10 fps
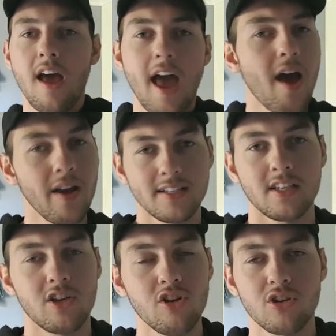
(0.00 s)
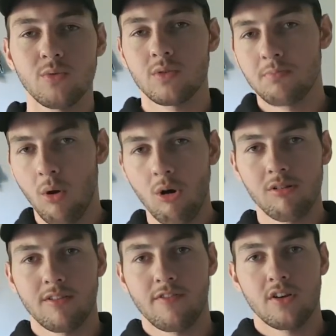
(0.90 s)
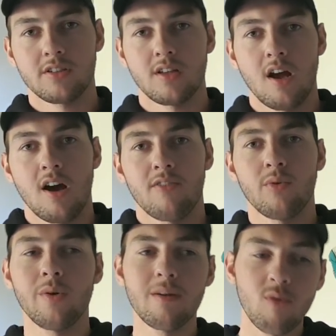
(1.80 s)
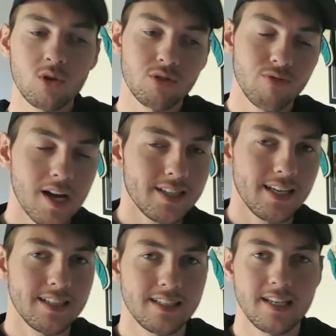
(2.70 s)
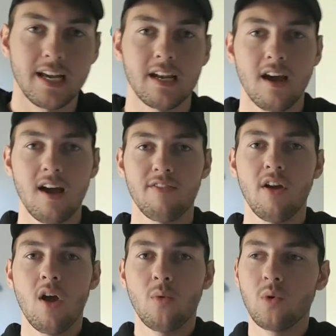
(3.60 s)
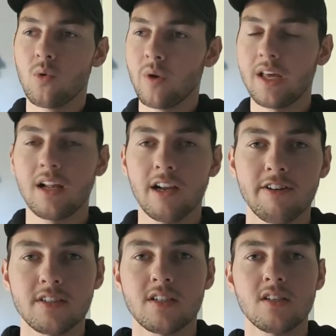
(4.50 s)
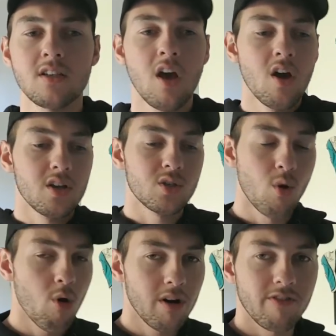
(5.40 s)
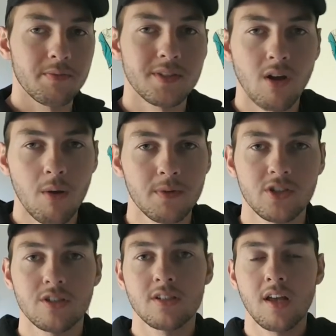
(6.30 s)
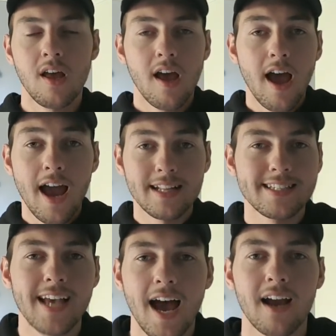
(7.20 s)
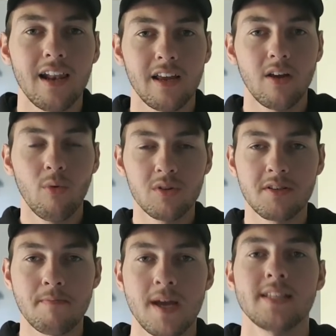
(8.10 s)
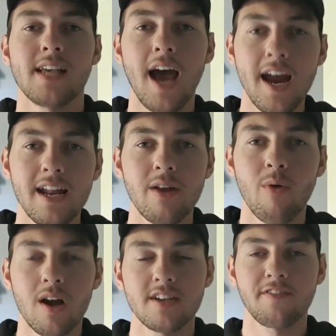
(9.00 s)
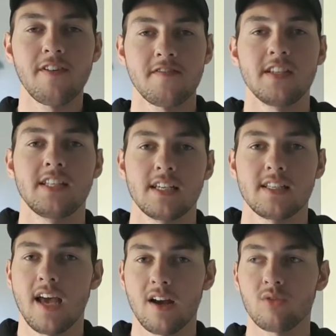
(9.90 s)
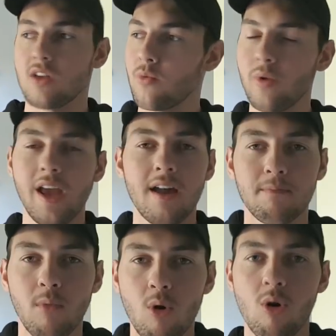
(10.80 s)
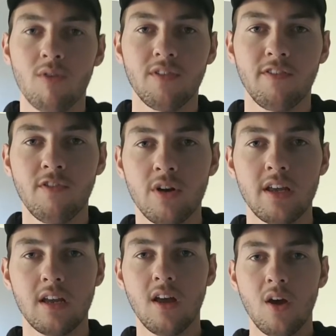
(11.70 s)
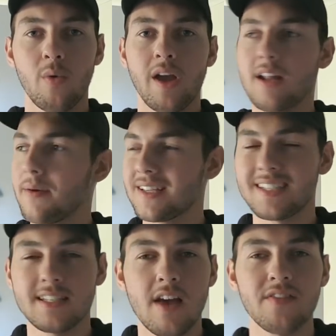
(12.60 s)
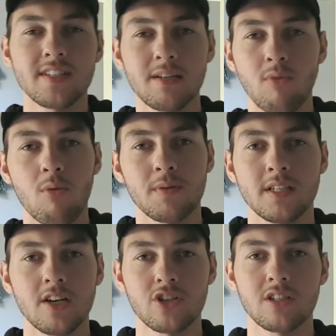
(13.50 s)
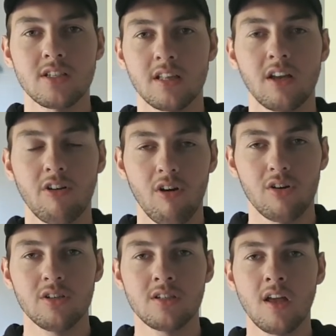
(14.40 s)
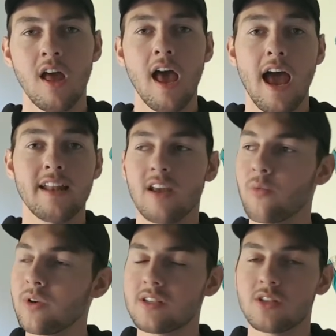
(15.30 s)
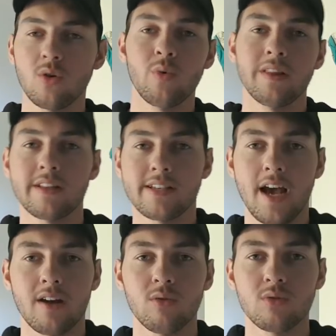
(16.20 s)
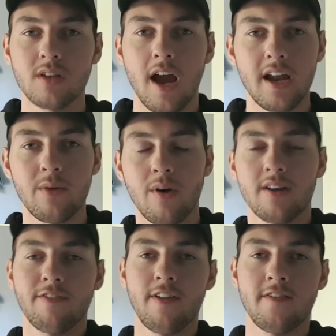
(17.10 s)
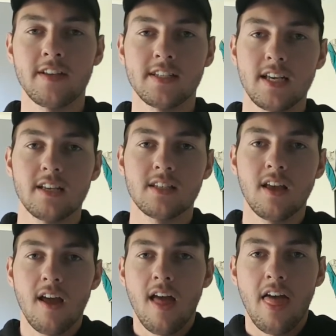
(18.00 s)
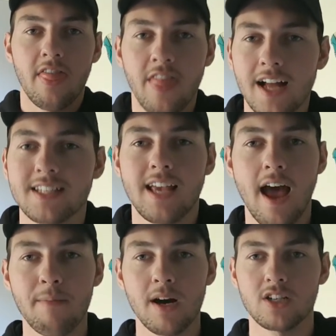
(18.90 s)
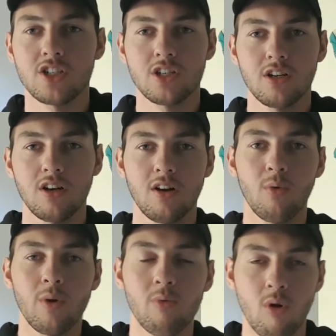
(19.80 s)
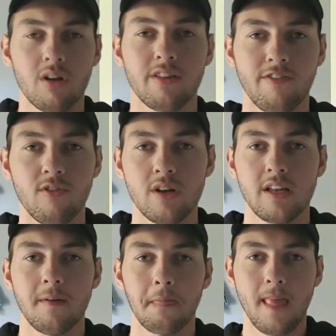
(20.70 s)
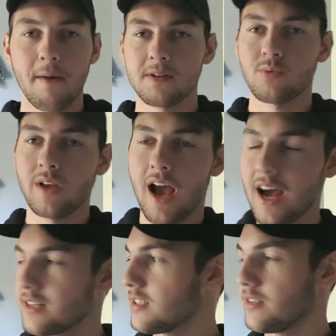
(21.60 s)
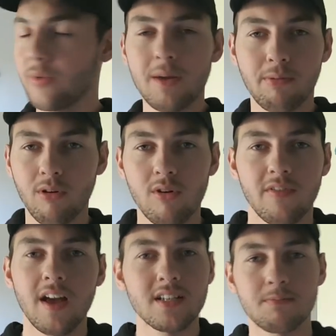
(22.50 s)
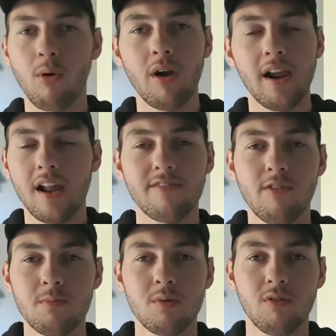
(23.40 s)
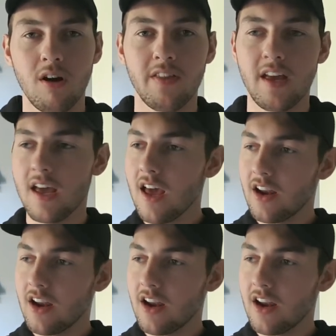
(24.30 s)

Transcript: Our execution was poor in the first half. We went more direct in the second half. We were winning clearances, scoring from stoppages, and tackling was immense. 81 to 56 tackles, and we had more of the footy. We had about 70 more possessions than the Crows, and yet we still win the tackles 81 to 56. That's how much we wanted the footy. How much we hunted. We proved that is Port Adelaide football right there.